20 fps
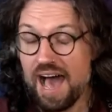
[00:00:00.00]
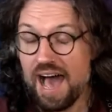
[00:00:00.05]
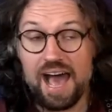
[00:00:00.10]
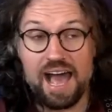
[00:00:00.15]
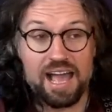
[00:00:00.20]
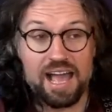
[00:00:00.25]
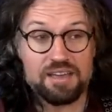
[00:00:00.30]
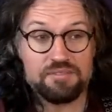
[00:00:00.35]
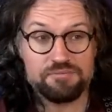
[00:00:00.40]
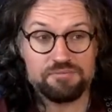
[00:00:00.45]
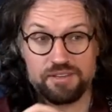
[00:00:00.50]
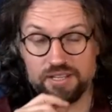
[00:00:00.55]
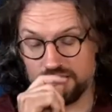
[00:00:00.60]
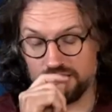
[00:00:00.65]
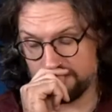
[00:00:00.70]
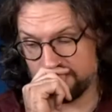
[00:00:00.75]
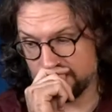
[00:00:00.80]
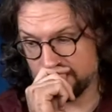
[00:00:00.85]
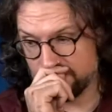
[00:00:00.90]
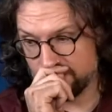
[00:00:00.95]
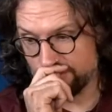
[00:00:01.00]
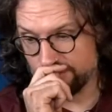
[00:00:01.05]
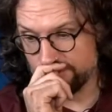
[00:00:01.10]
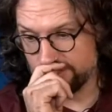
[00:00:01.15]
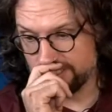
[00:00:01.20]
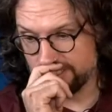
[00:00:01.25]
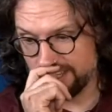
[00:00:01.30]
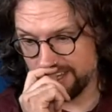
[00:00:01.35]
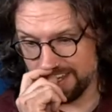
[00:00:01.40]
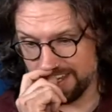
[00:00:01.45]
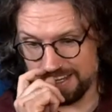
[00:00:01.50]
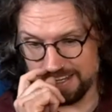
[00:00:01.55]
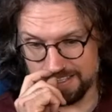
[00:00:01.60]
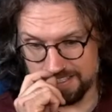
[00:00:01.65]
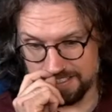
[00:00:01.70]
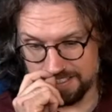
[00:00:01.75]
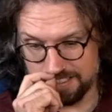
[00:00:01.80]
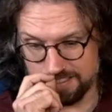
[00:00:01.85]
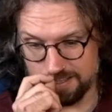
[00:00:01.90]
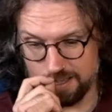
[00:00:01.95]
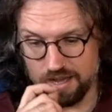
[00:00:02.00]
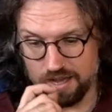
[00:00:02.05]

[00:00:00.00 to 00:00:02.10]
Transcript: I feel like this course is...